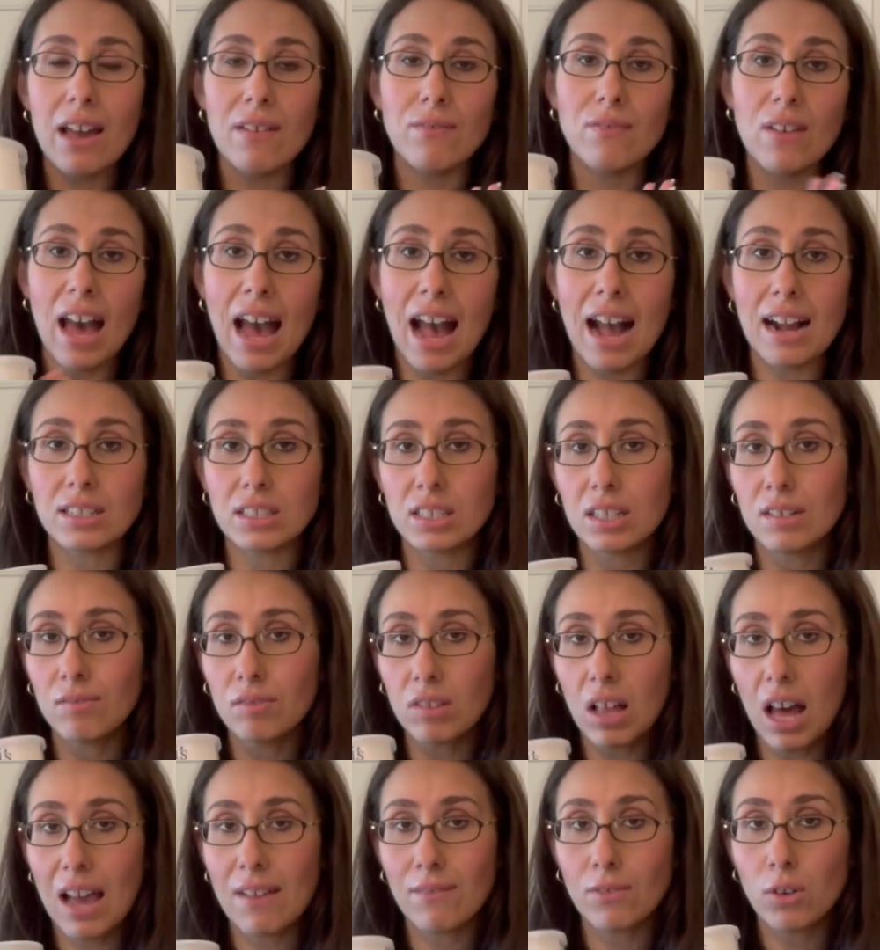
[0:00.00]
active
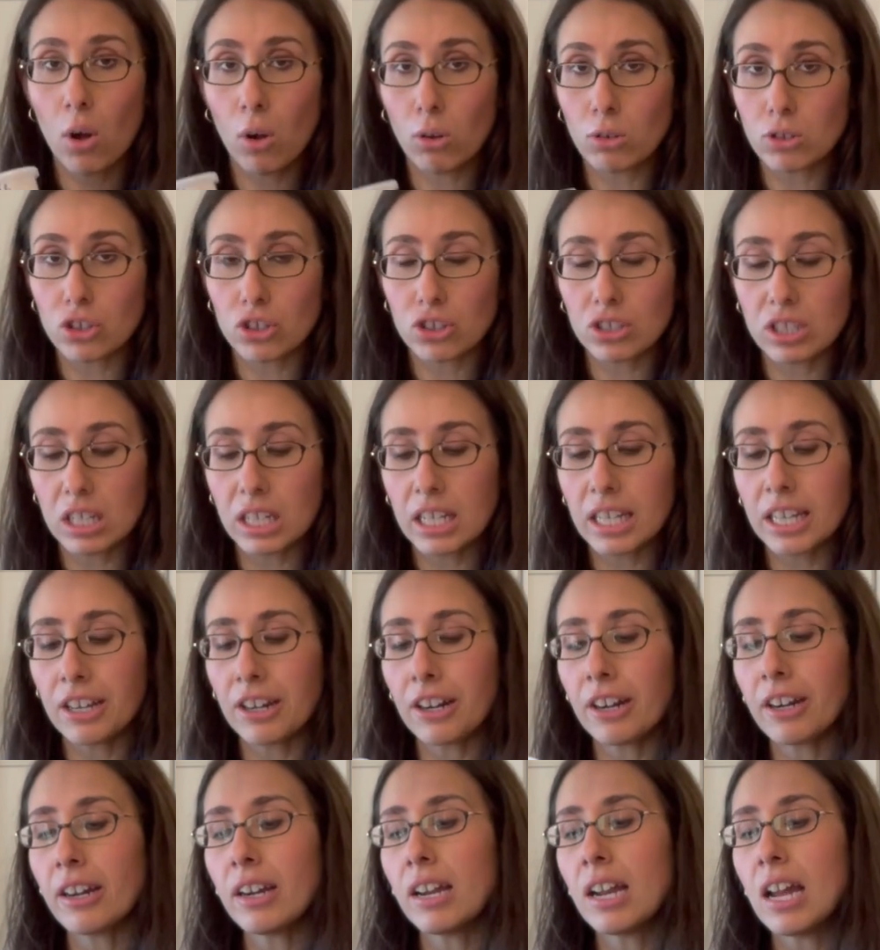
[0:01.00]
live cultures in
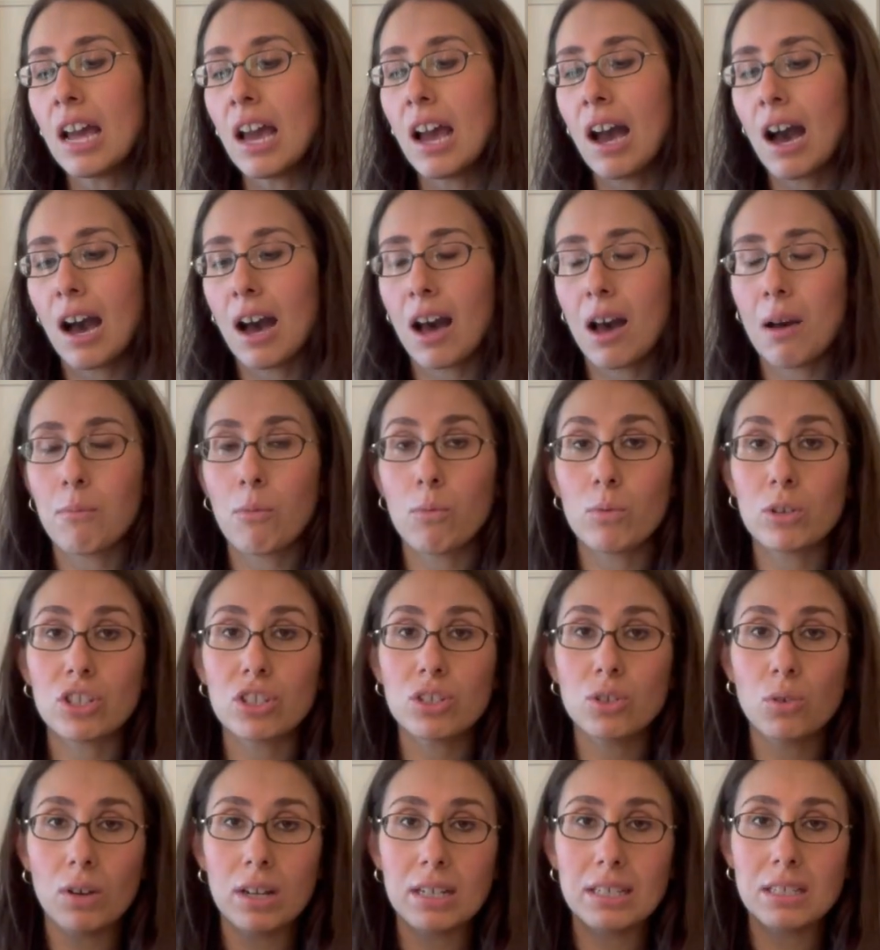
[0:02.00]
here, which is
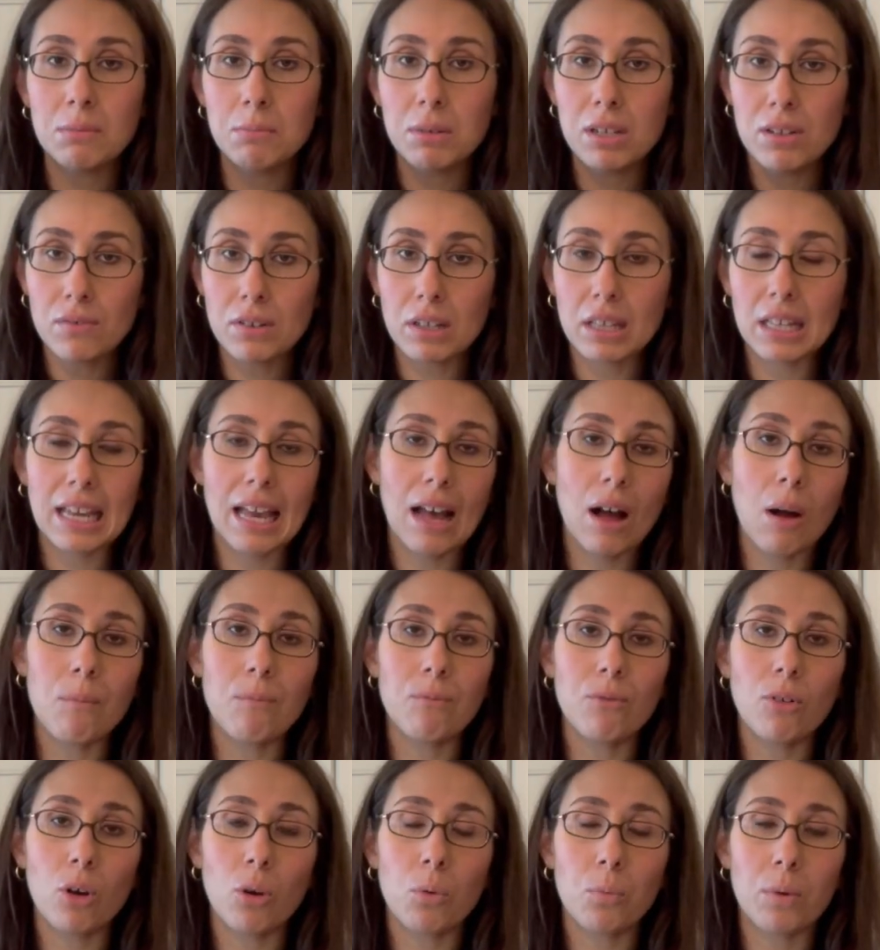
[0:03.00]
going to be really
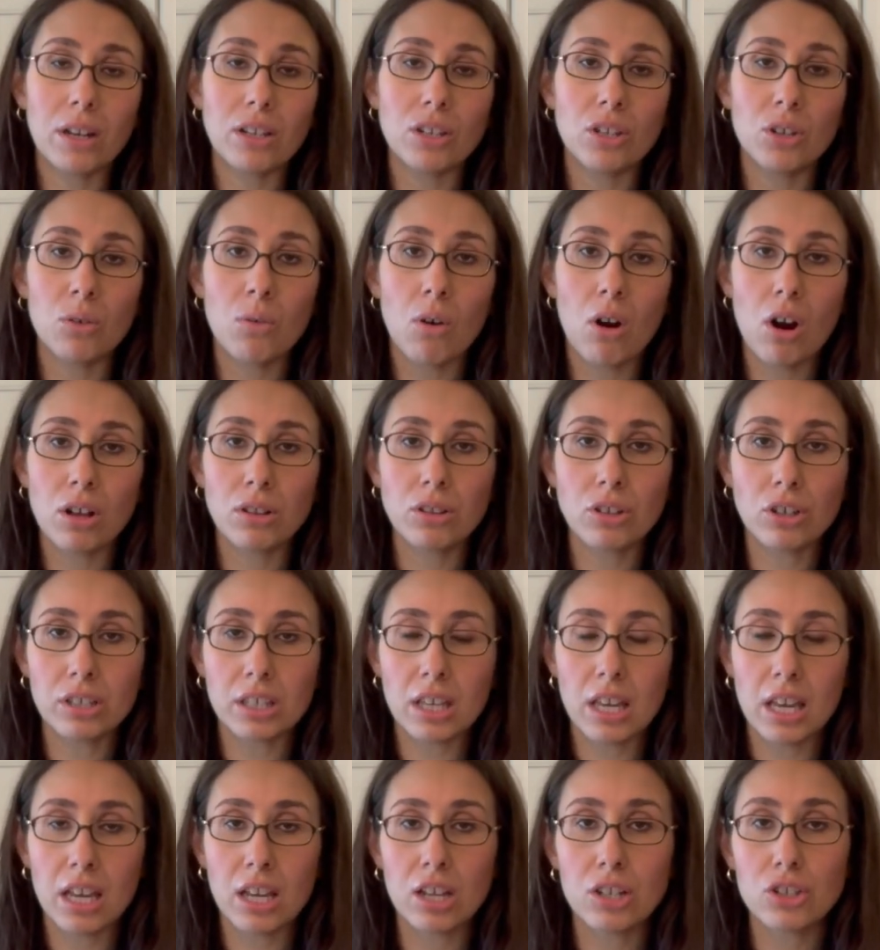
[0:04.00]
helpful when you are
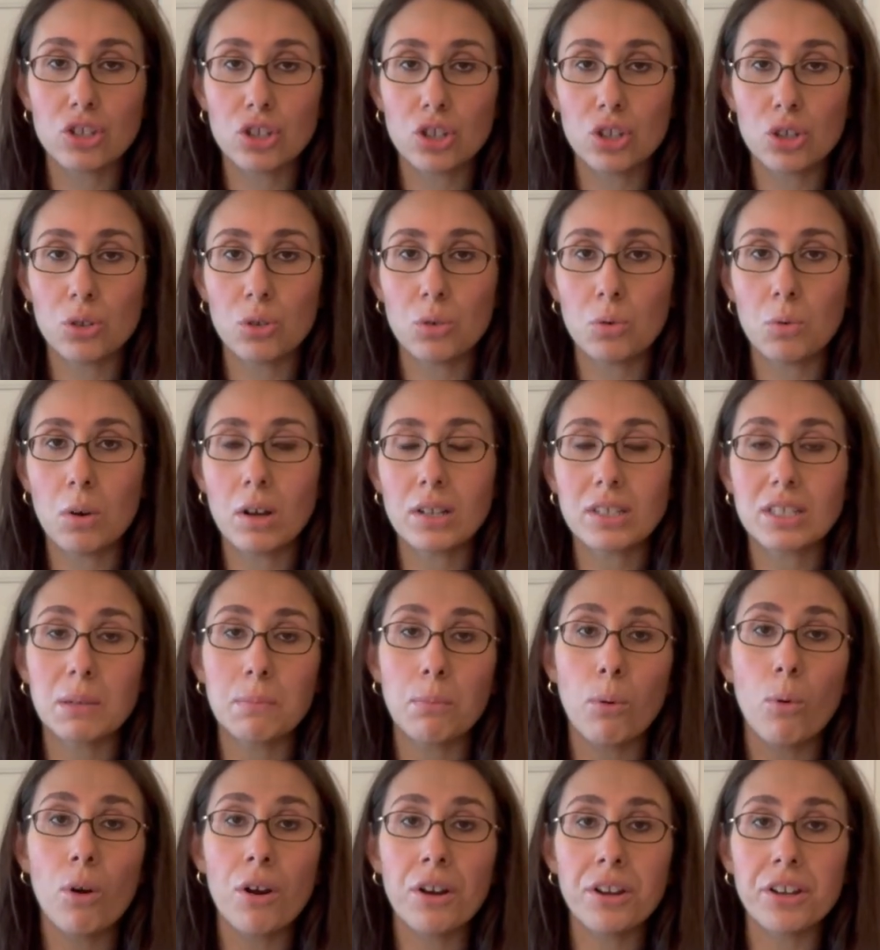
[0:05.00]
looking to
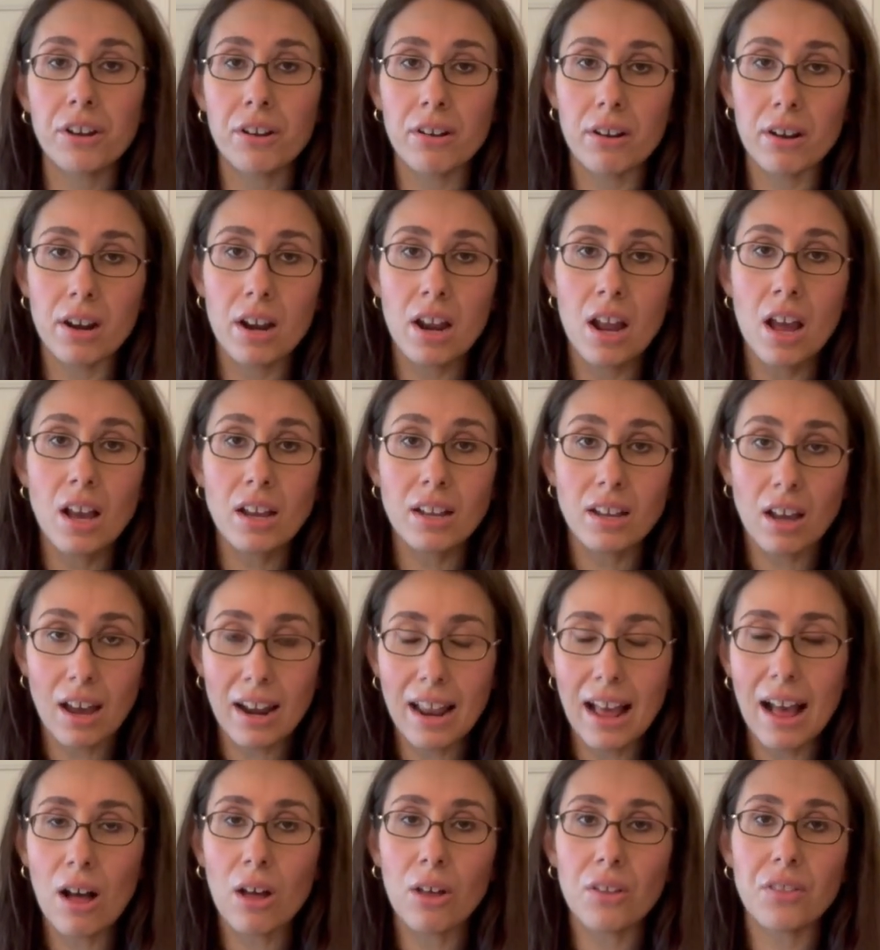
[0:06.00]
support your gut
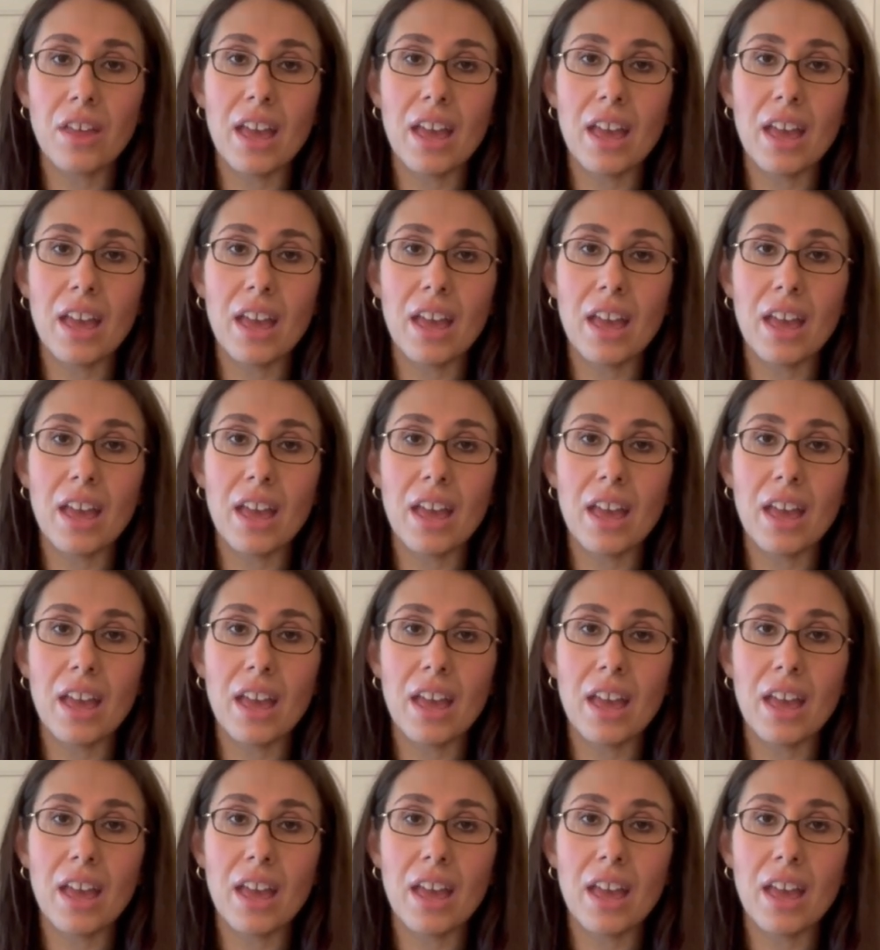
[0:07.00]
health